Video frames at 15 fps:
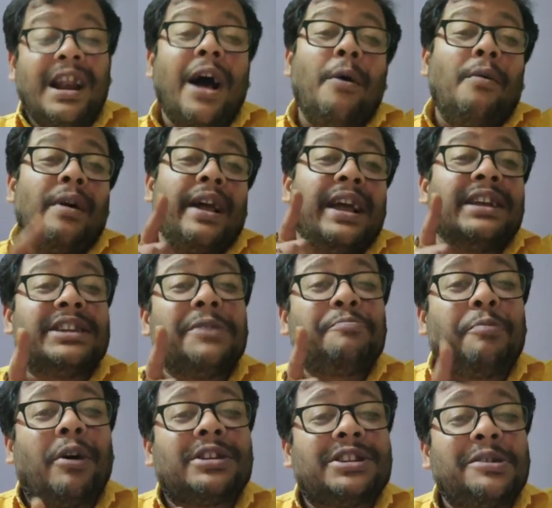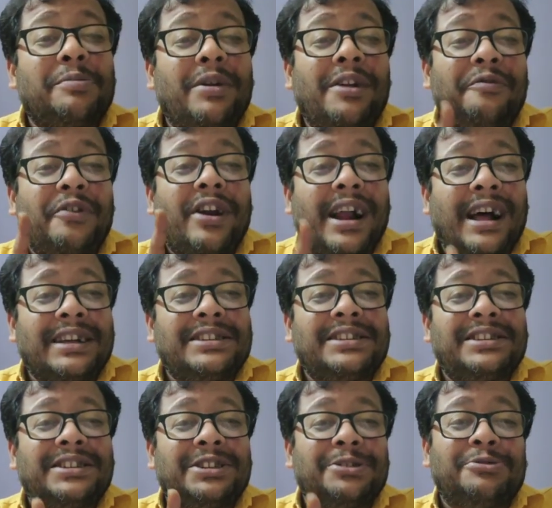Now, is it possible for
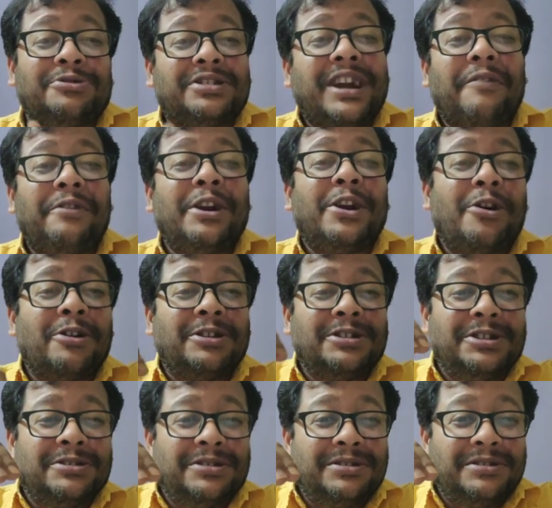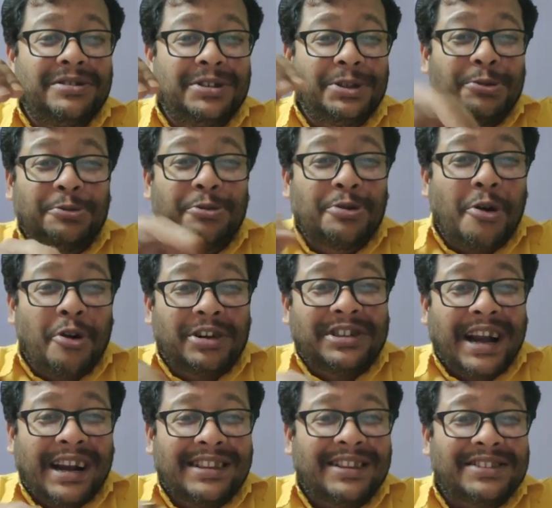us to travel on two
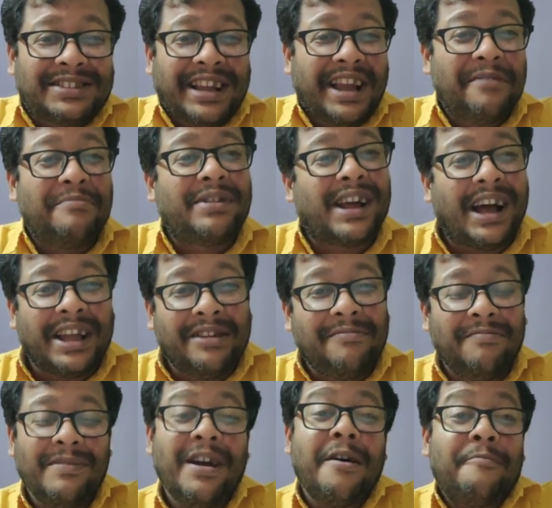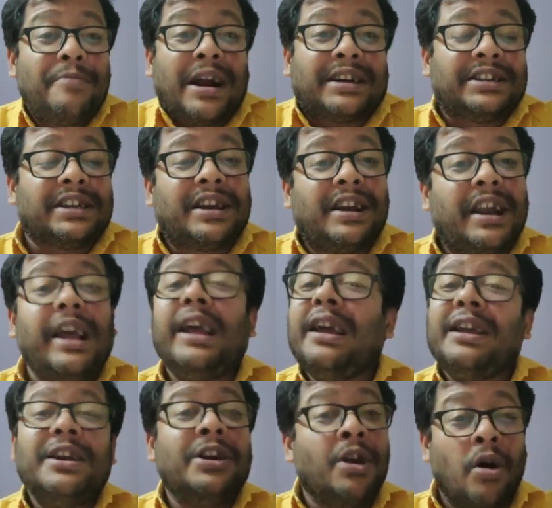roads at the same time?
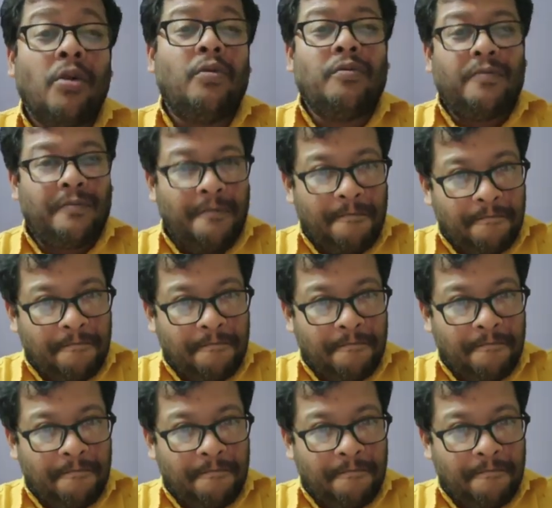Practically, no.